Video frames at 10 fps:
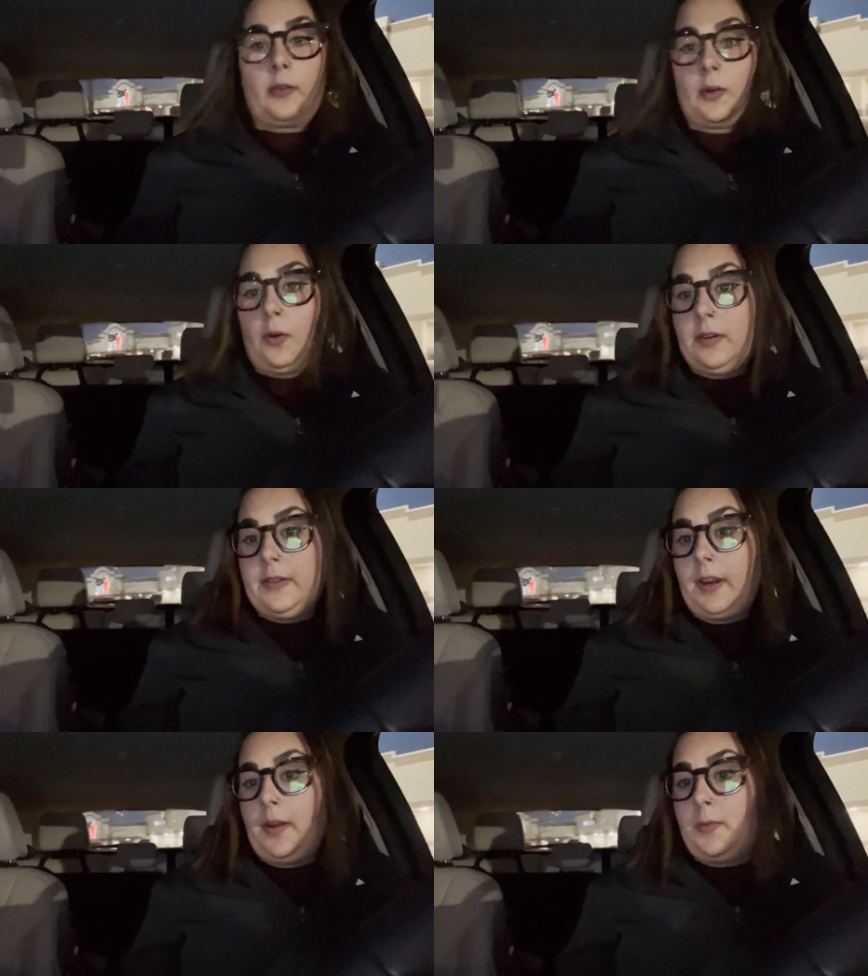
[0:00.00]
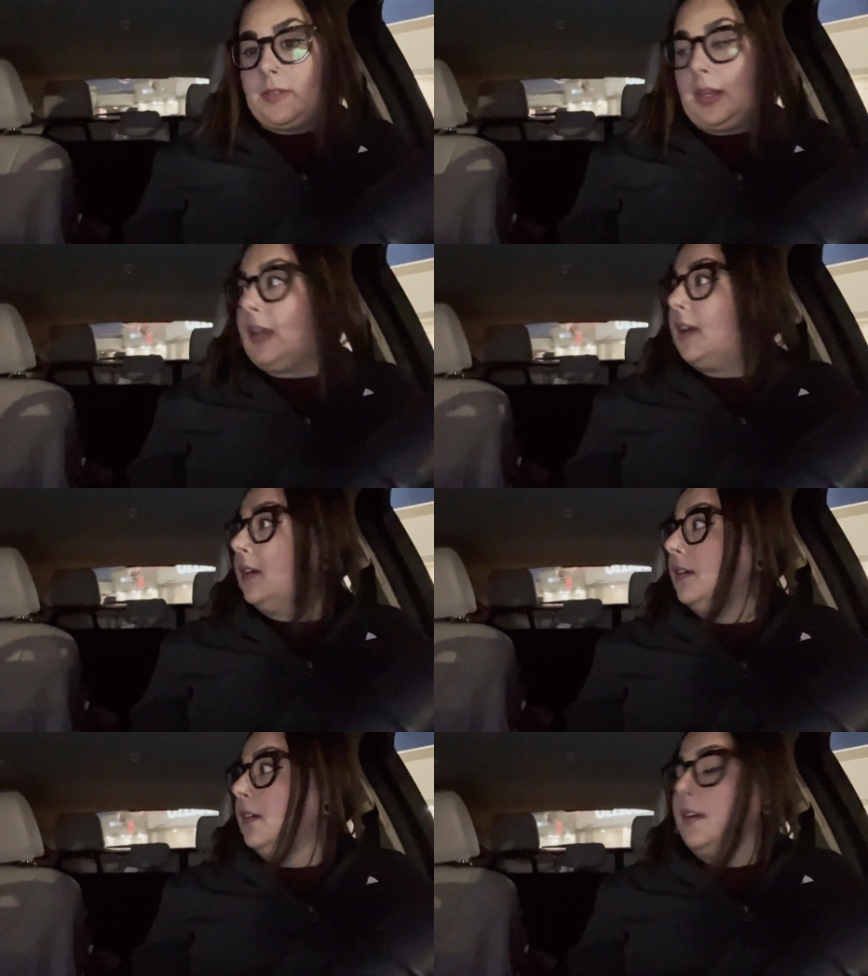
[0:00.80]
record in there. It was like,
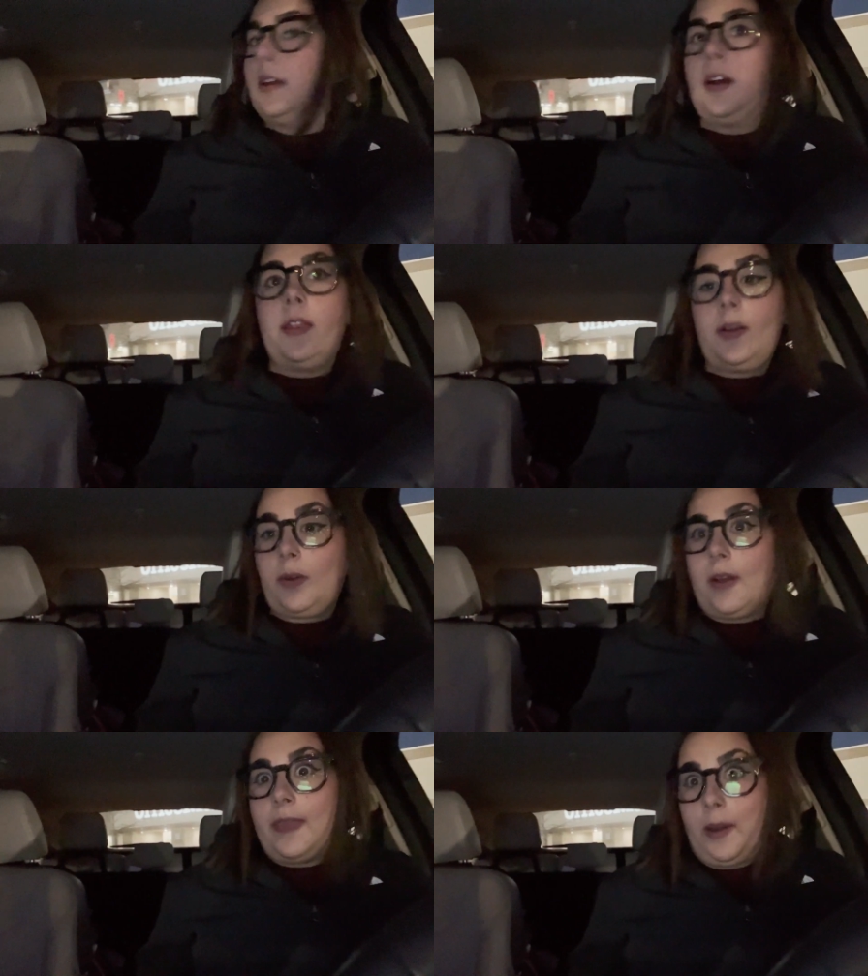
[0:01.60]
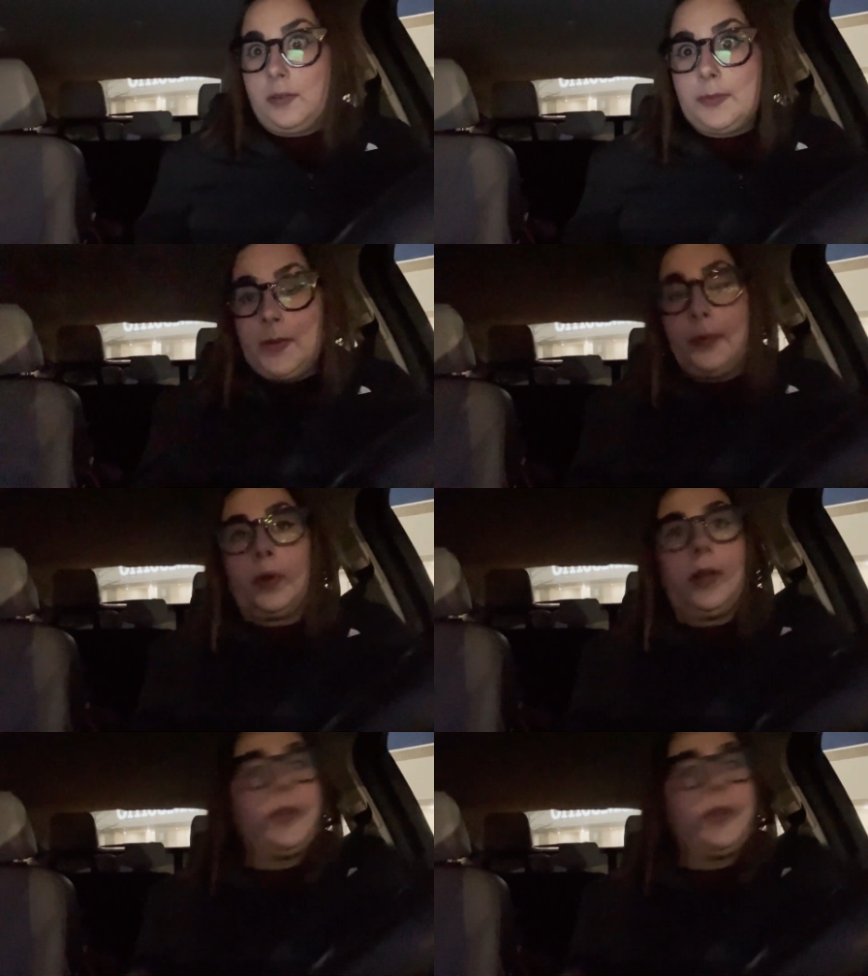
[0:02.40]
there were a thousand people in